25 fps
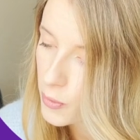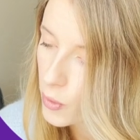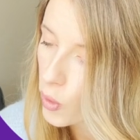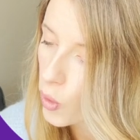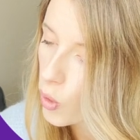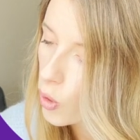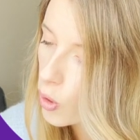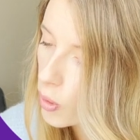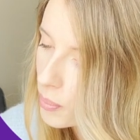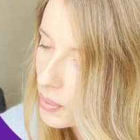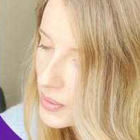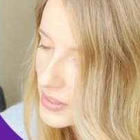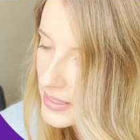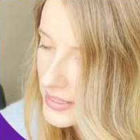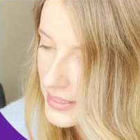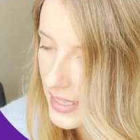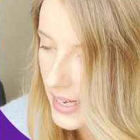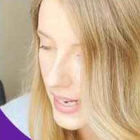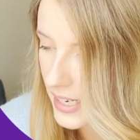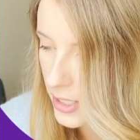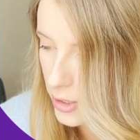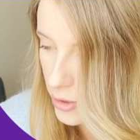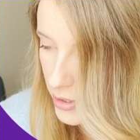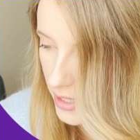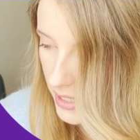for
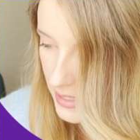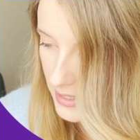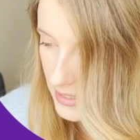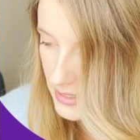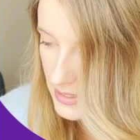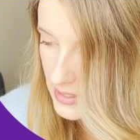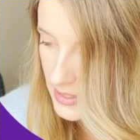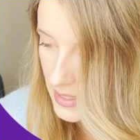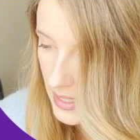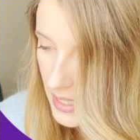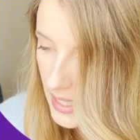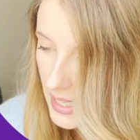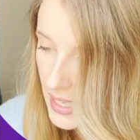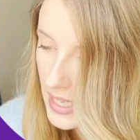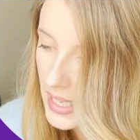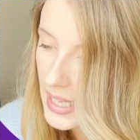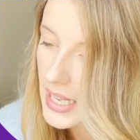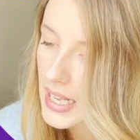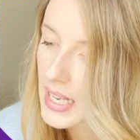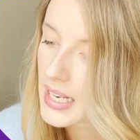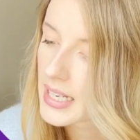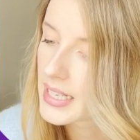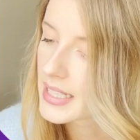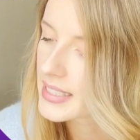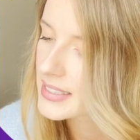OpenAI credits,
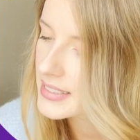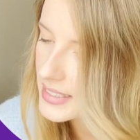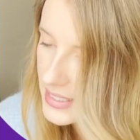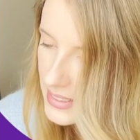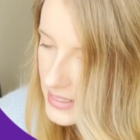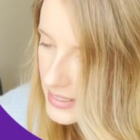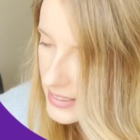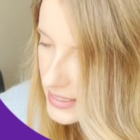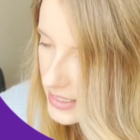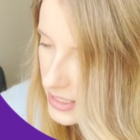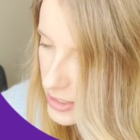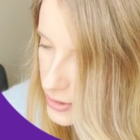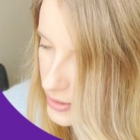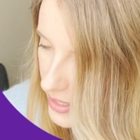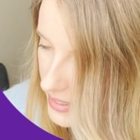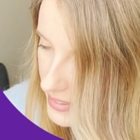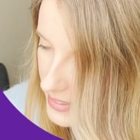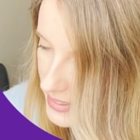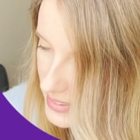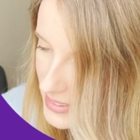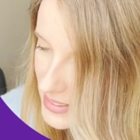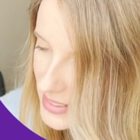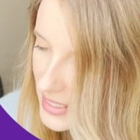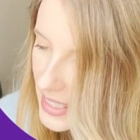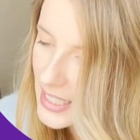LinkedIn
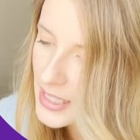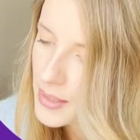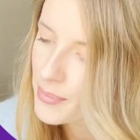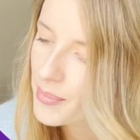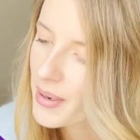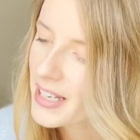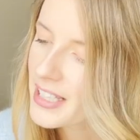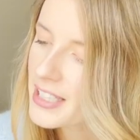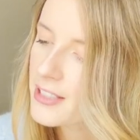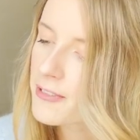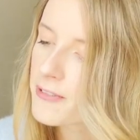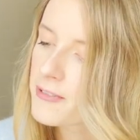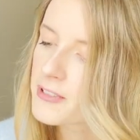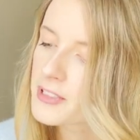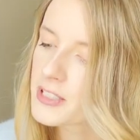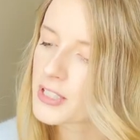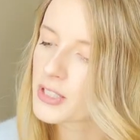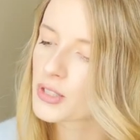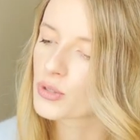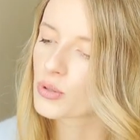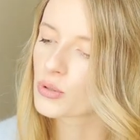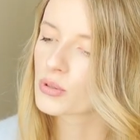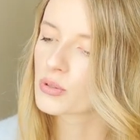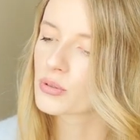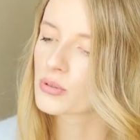credits and many free
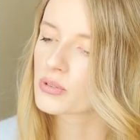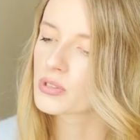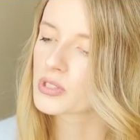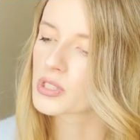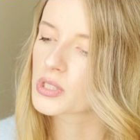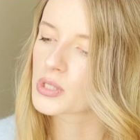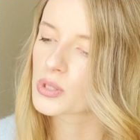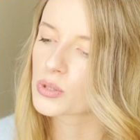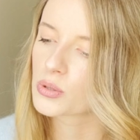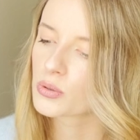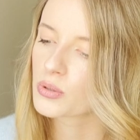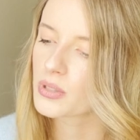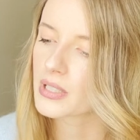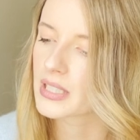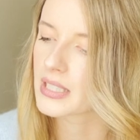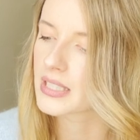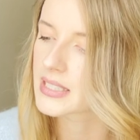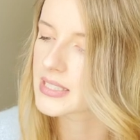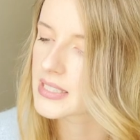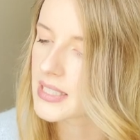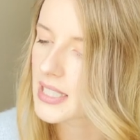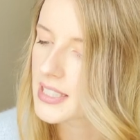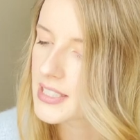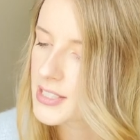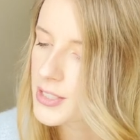tools to
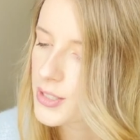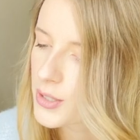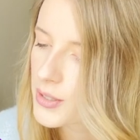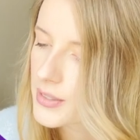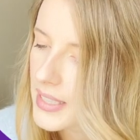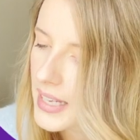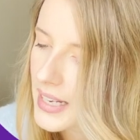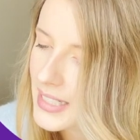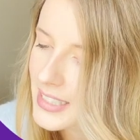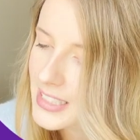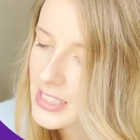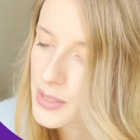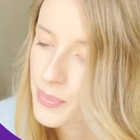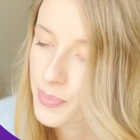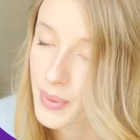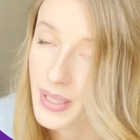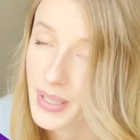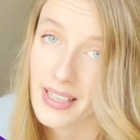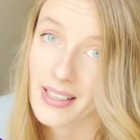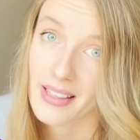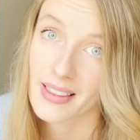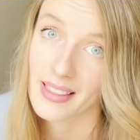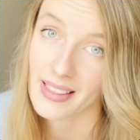kickstart your next big